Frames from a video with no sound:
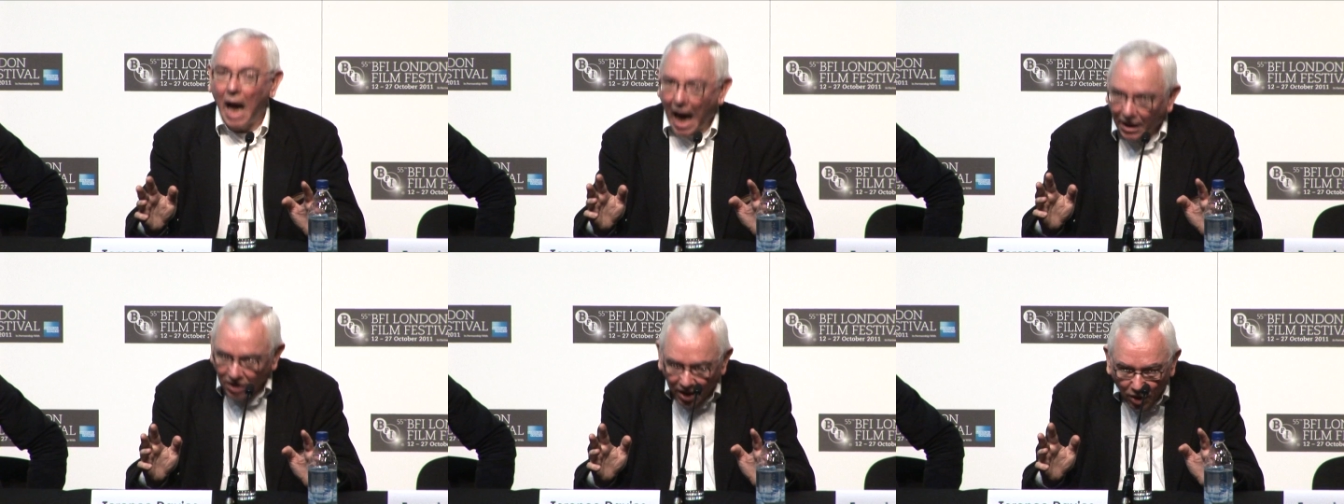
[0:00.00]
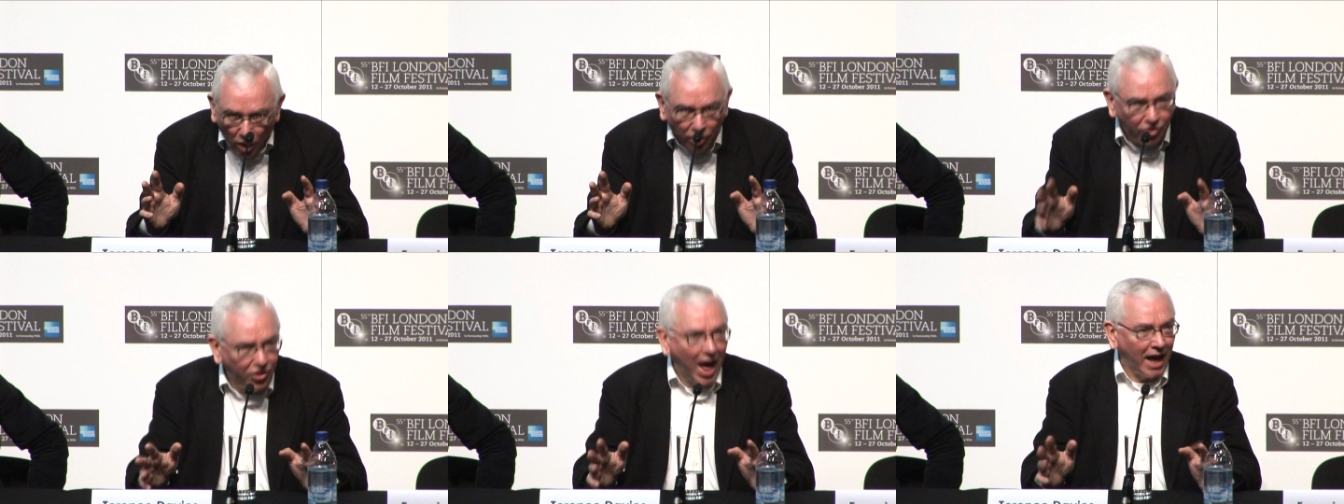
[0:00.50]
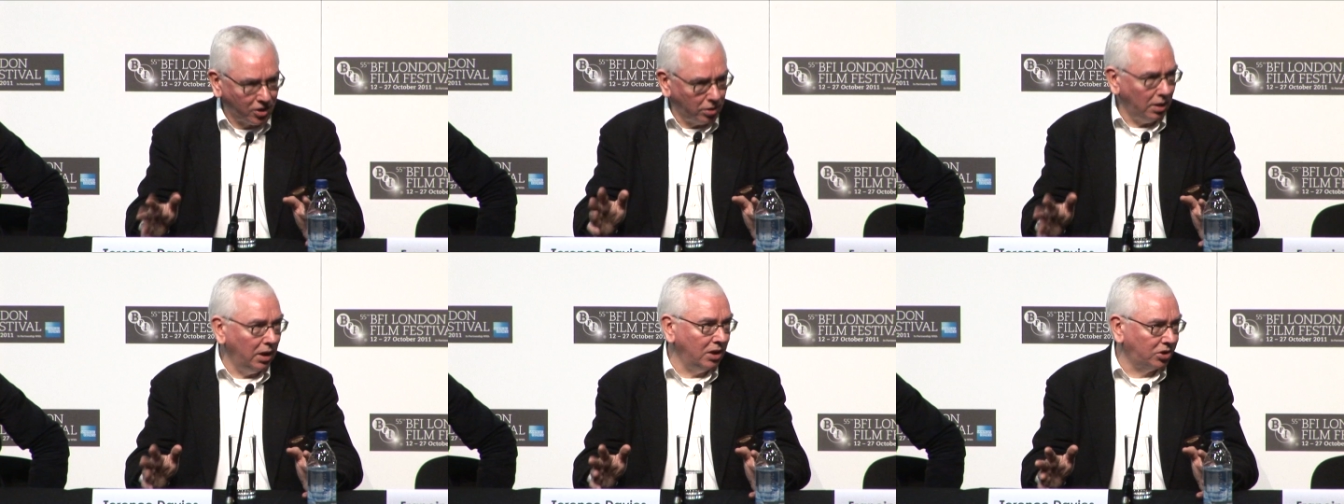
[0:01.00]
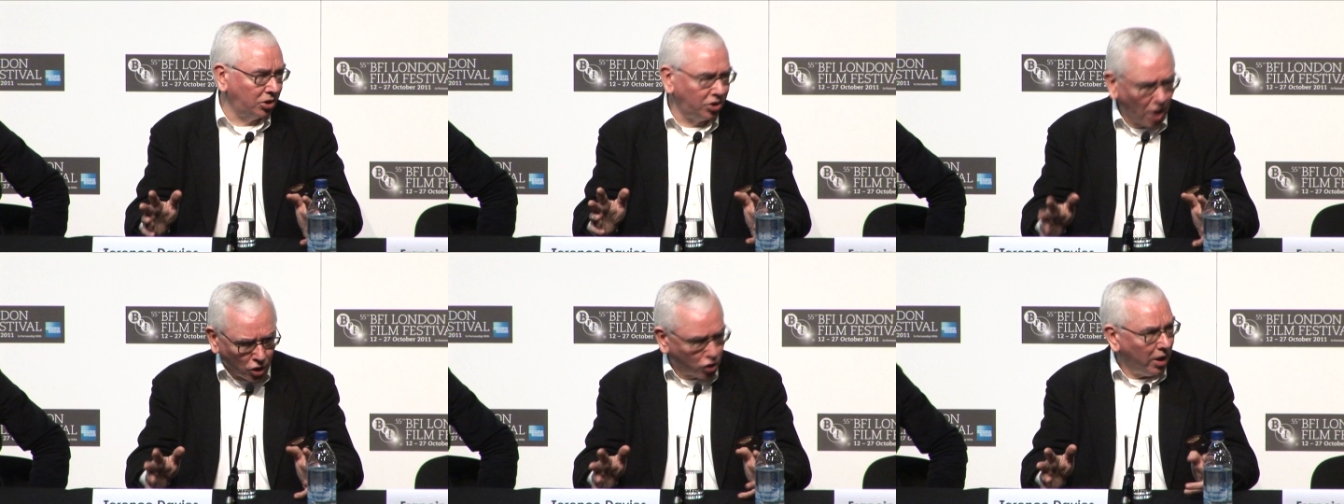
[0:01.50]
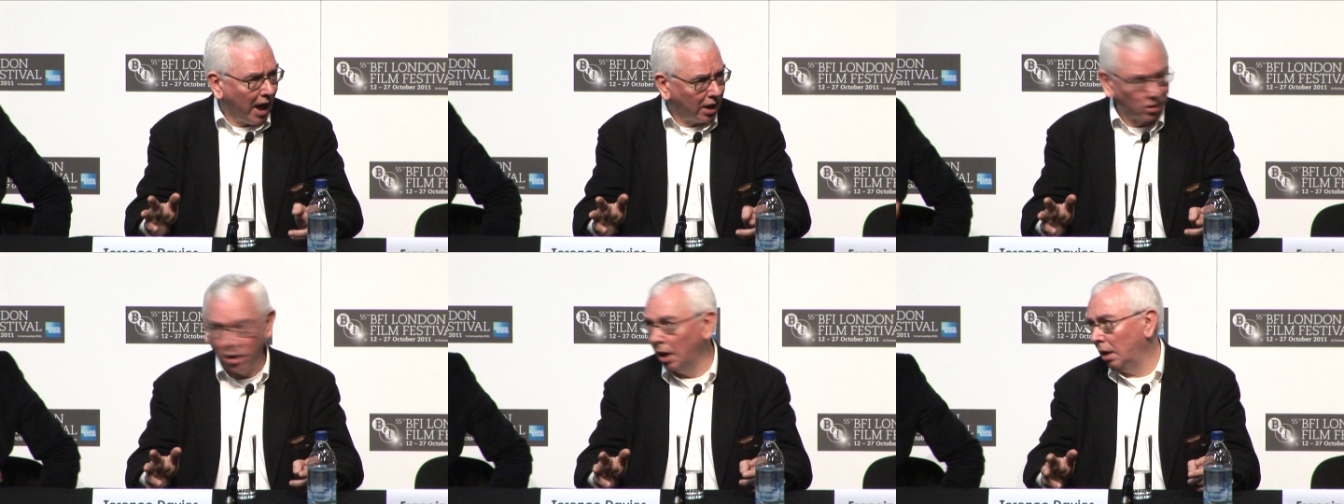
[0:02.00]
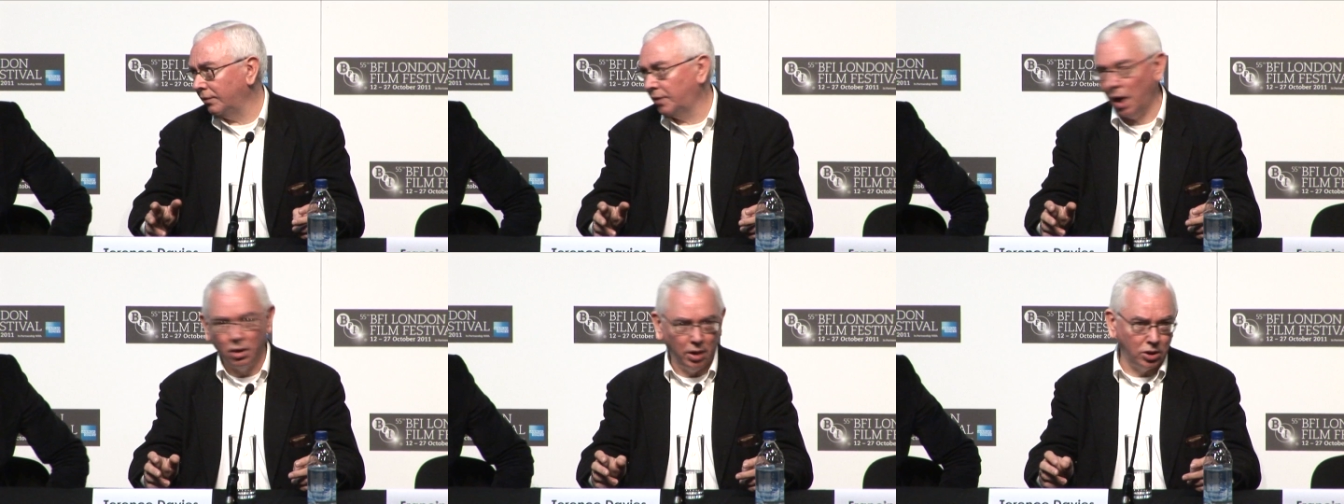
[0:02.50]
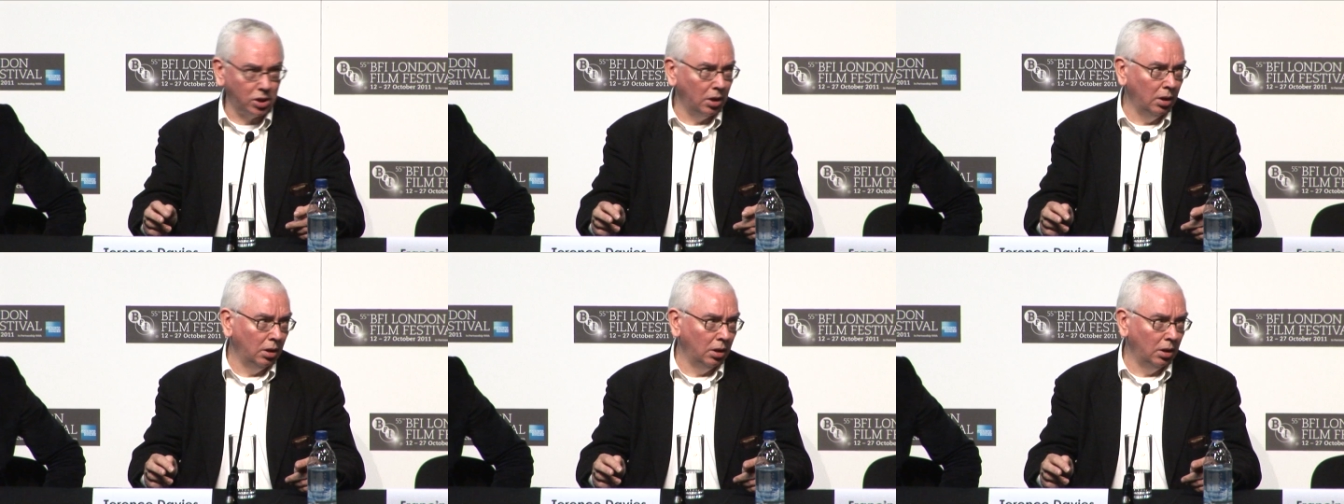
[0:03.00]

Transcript: And that is such an act of courage.